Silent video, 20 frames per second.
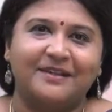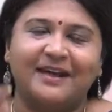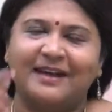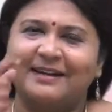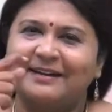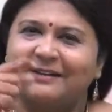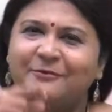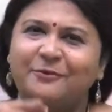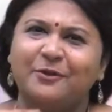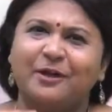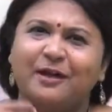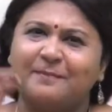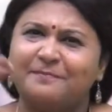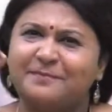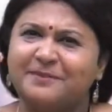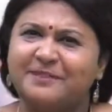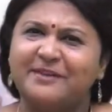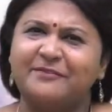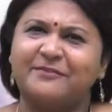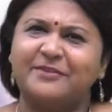And if you
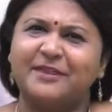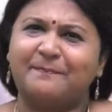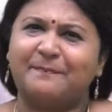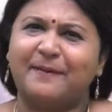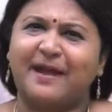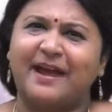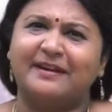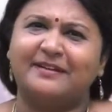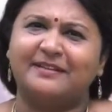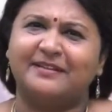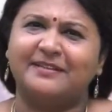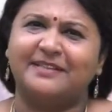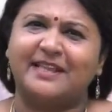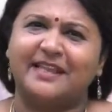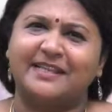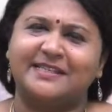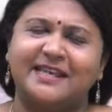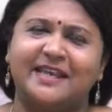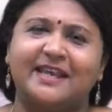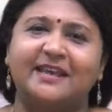observe the pattern,
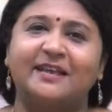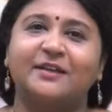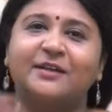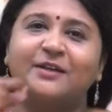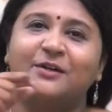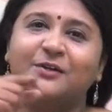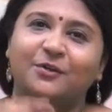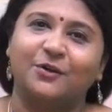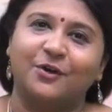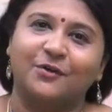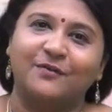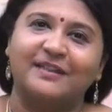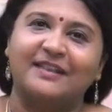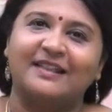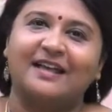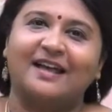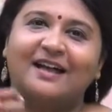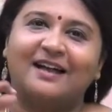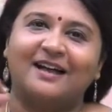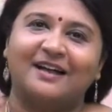they say
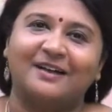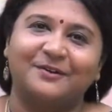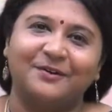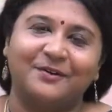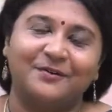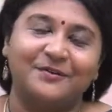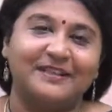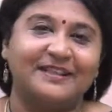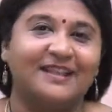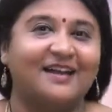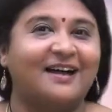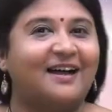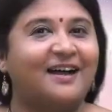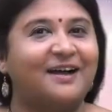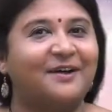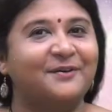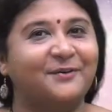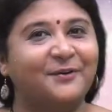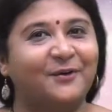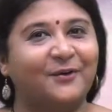Govinda,
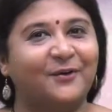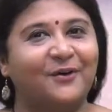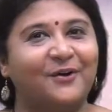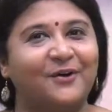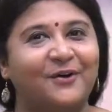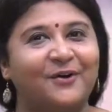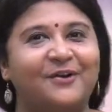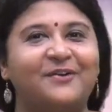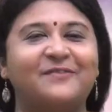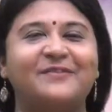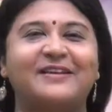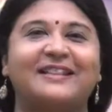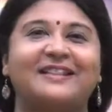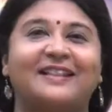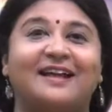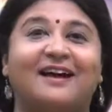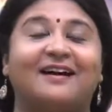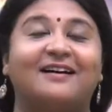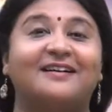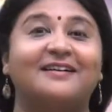Govinda,
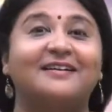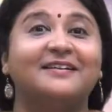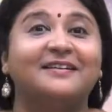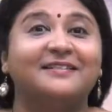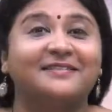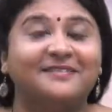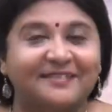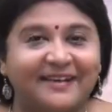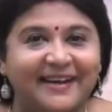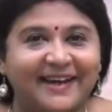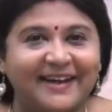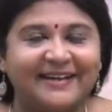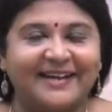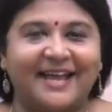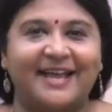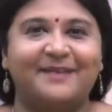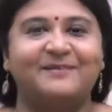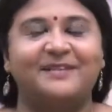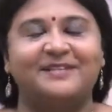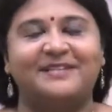Govinda. 3
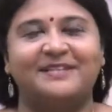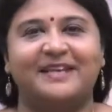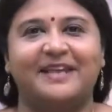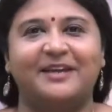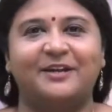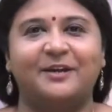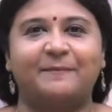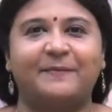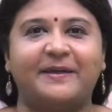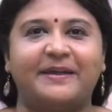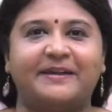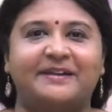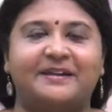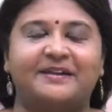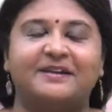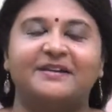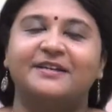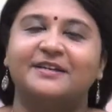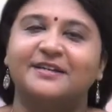times it's again repeated.